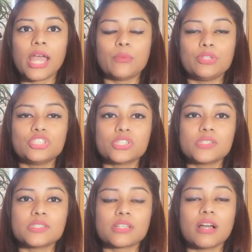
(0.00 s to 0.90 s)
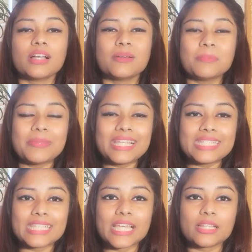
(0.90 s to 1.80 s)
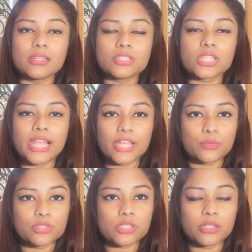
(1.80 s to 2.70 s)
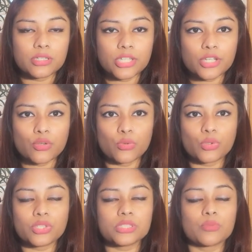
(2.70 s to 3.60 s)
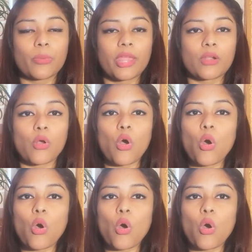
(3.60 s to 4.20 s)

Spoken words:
which is a complete English language learning course where